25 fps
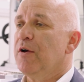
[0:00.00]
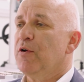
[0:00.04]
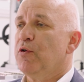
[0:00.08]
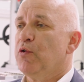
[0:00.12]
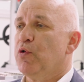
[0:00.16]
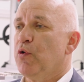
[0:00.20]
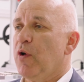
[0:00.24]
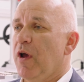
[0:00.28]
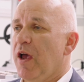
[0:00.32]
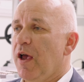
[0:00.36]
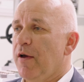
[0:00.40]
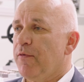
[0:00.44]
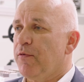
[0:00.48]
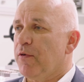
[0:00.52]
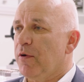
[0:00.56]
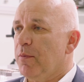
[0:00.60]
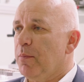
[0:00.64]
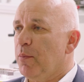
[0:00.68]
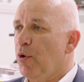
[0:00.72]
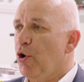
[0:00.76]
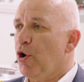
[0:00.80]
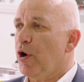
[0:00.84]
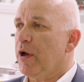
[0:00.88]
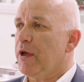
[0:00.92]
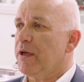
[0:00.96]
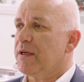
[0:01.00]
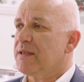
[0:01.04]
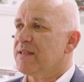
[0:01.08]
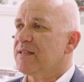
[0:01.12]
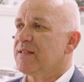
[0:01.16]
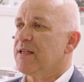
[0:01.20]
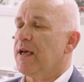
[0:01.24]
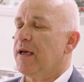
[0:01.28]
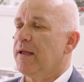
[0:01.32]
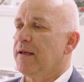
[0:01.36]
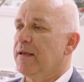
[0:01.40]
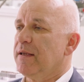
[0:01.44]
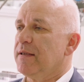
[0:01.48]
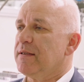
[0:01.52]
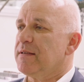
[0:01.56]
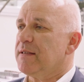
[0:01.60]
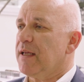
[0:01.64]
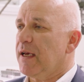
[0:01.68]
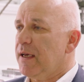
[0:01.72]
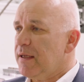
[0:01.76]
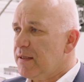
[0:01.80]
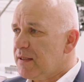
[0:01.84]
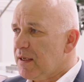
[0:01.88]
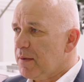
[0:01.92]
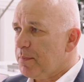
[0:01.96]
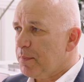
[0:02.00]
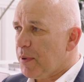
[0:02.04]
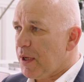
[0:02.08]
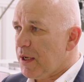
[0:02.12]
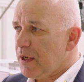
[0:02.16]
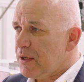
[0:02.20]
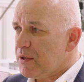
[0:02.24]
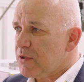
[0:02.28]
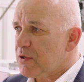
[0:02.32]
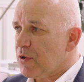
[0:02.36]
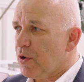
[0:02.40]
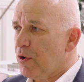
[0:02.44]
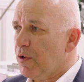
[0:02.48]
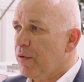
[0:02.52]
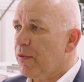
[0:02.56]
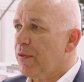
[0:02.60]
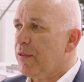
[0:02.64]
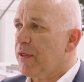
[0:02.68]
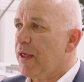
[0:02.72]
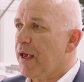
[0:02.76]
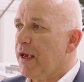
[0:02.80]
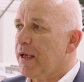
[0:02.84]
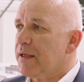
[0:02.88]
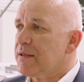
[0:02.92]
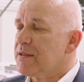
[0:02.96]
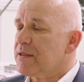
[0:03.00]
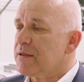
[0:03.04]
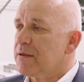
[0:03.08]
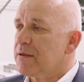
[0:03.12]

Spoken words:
to have a more extended database on that,